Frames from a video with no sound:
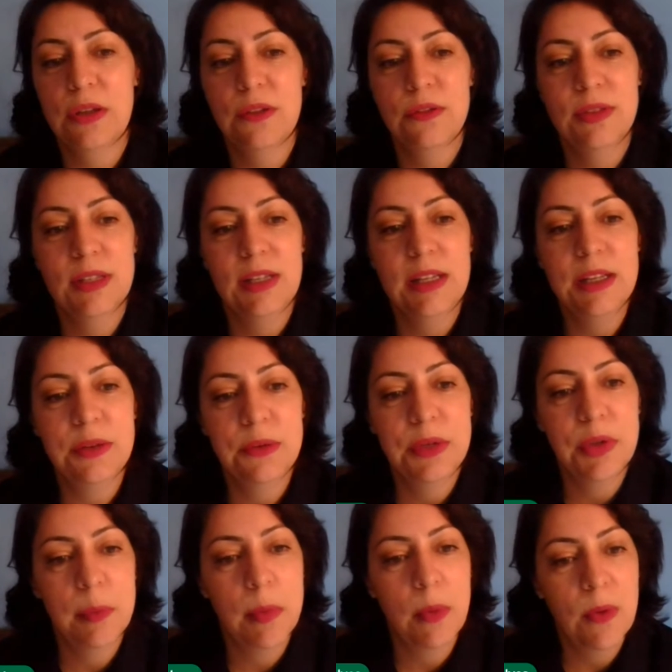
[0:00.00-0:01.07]
of the little
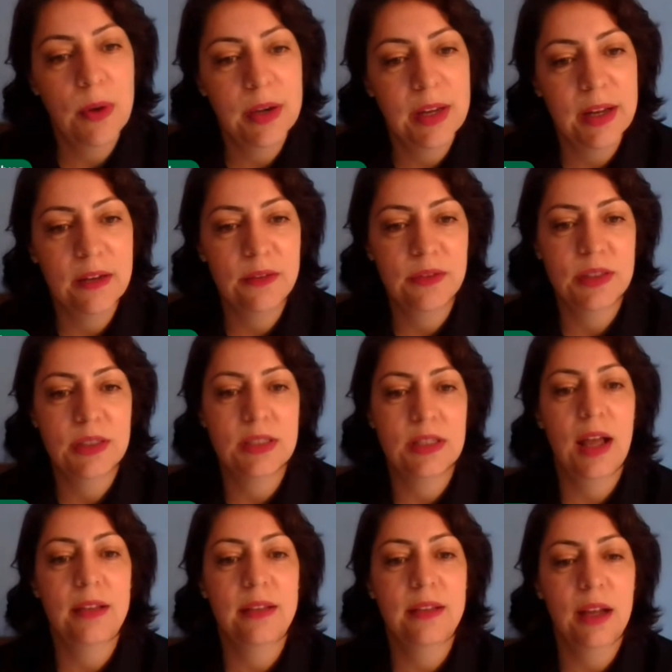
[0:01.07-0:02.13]
newborn elephant
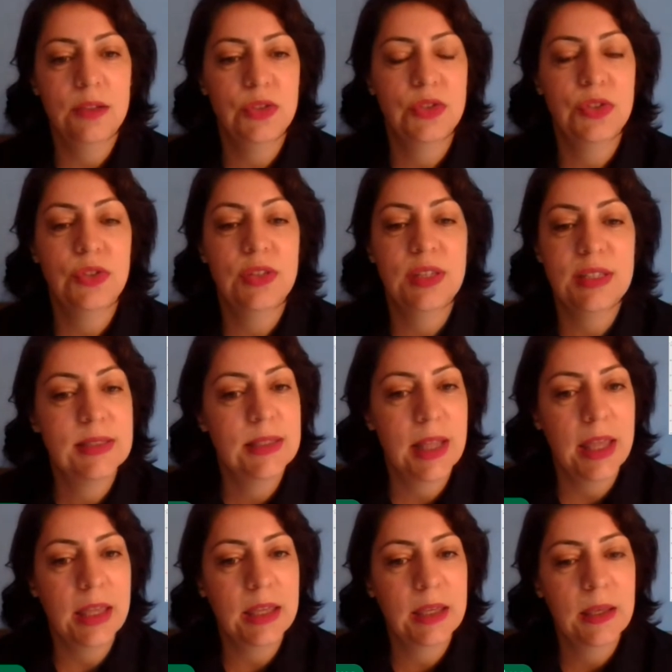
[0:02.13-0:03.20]
attached to the
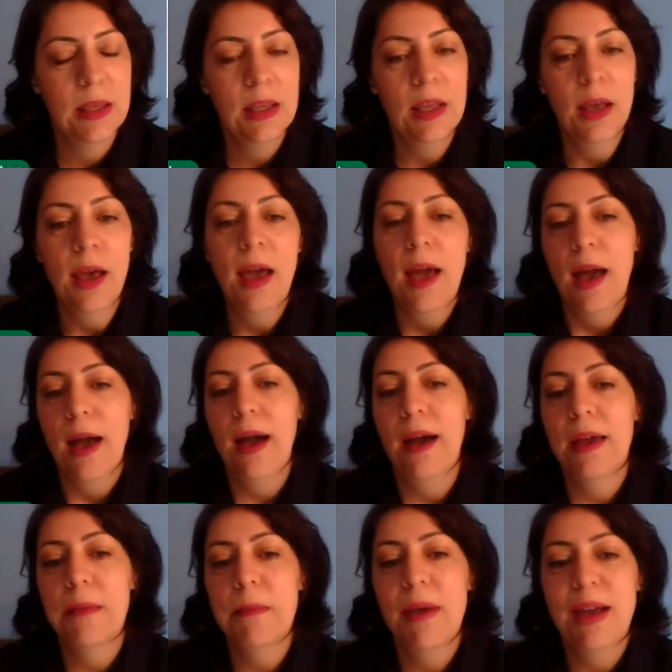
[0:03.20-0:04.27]
stake.
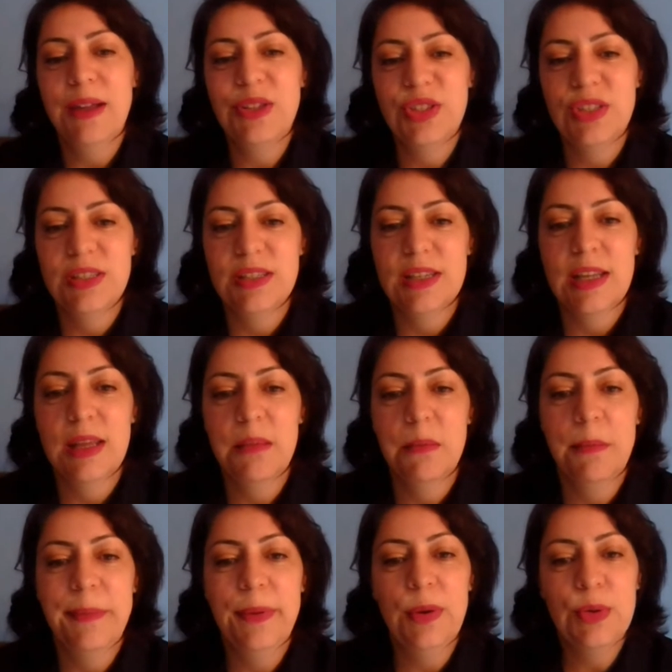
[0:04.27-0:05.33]
I imagined
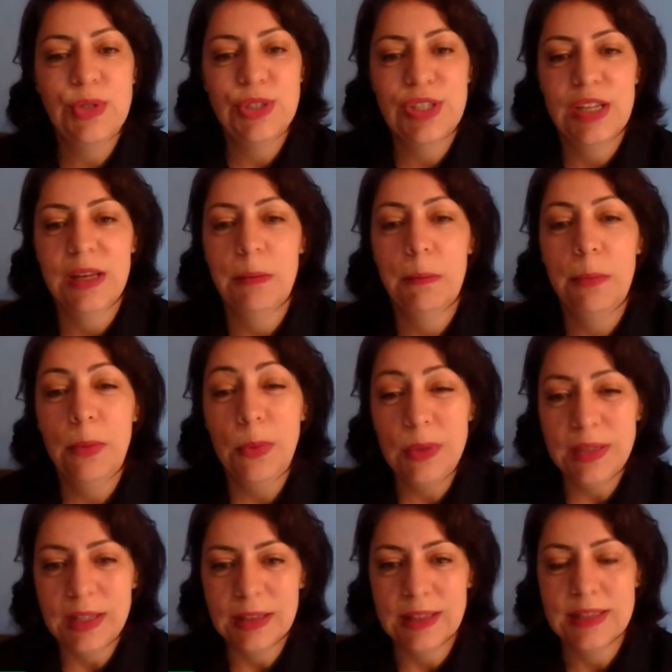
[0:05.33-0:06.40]
him pushing and
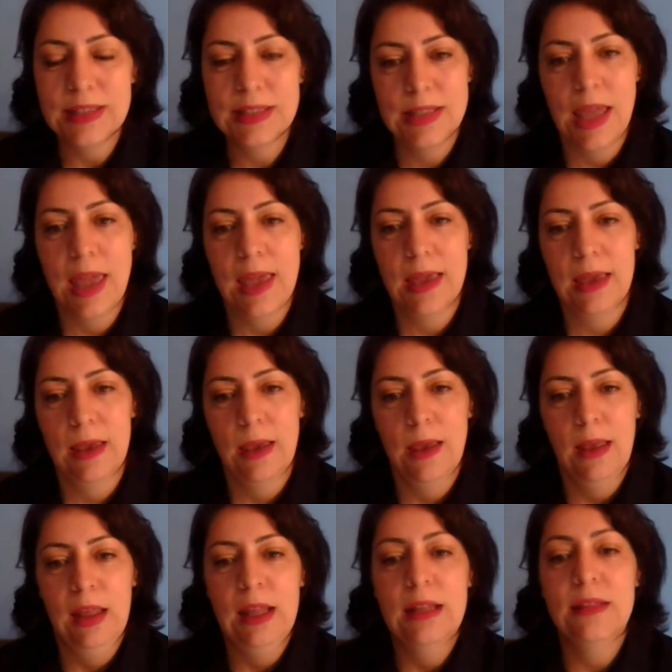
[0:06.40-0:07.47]
pulling the stake
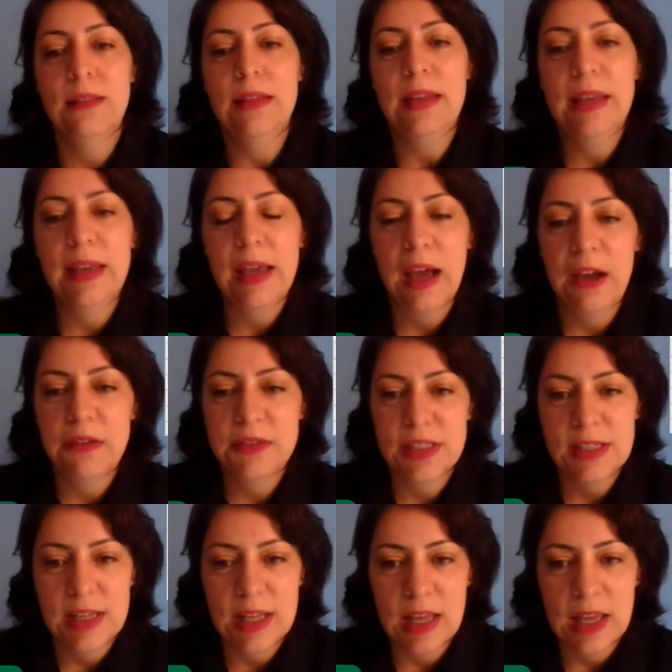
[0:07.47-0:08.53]
day
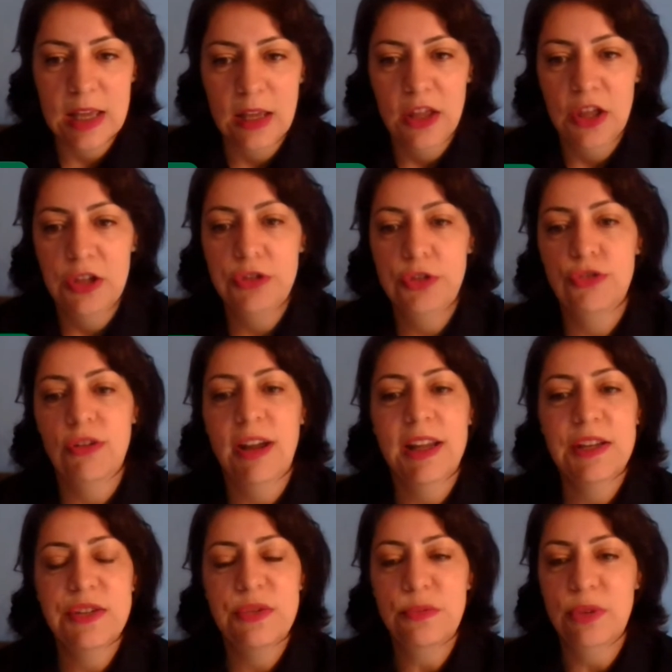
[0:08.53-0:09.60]
after day,
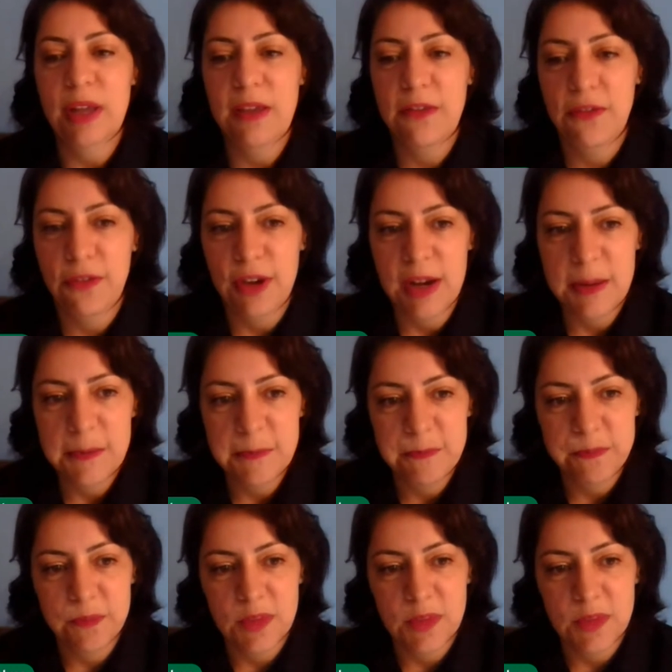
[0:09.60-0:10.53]
trying to break free.